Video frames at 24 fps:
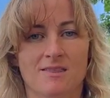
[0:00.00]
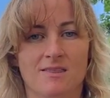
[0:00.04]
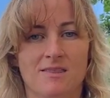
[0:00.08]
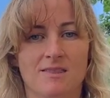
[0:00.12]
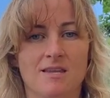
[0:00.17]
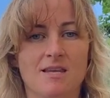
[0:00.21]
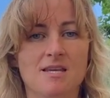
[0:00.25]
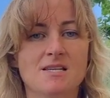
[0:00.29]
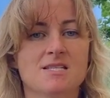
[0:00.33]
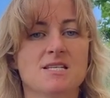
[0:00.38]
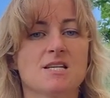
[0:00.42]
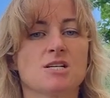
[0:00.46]

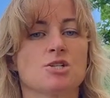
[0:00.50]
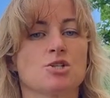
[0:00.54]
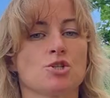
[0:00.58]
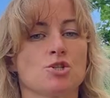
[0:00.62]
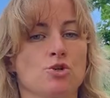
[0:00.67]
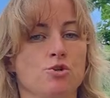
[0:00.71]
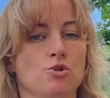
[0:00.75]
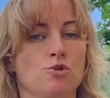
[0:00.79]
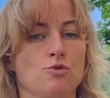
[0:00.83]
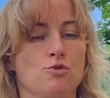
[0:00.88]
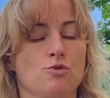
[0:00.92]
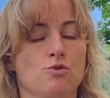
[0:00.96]
These
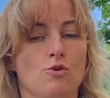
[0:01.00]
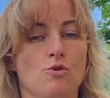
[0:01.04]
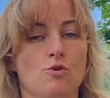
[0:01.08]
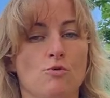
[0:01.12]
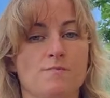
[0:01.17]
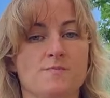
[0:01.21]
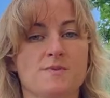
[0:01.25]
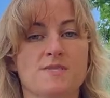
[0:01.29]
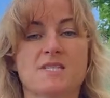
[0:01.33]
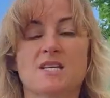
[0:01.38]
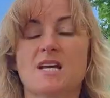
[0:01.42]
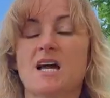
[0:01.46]
2
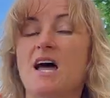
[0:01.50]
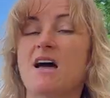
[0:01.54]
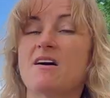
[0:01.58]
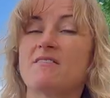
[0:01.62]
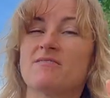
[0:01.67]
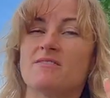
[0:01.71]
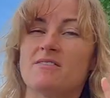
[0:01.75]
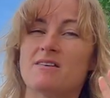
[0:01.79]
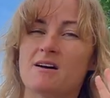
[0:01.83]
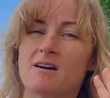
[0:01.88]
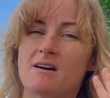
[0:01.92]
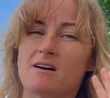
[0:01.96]
groups
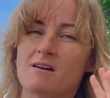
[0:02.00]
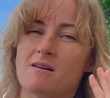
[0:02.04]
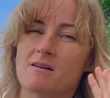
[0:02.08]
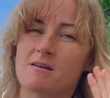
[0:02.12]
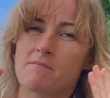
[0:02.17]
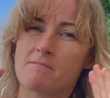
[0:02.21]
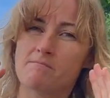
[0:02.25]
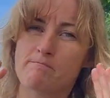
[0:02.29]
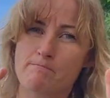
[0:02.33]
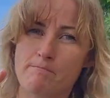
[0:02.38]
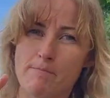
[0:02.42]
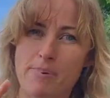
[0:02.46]
have a
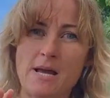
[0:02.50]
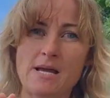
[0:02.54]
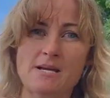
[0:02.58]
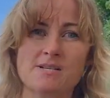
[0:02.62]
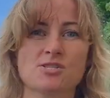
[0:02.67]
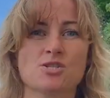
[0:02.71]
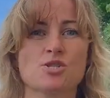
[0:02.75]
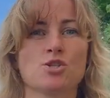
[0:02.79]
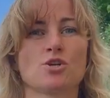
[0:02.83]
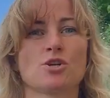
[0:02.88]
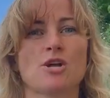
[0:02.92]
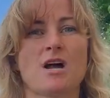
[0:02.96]

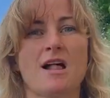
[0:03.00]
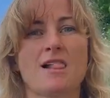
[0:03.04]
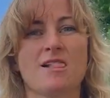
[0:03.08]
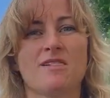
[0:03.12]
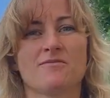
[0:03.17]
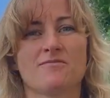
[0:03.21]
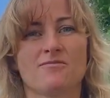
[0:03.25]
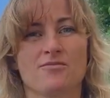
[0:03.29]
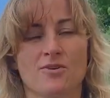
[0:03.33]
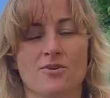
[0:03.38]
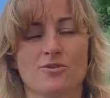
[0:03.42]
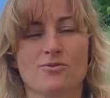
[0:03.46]
personal
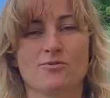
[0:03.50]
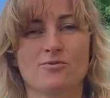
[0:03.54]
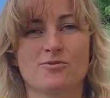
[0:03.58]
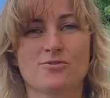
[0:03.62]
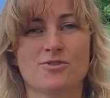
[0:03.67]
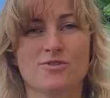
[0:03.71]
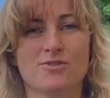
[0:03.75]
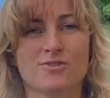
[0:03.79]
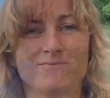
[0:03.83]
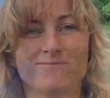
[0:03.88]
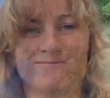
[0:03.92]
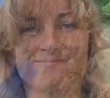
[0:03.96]

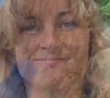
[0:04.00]
focus.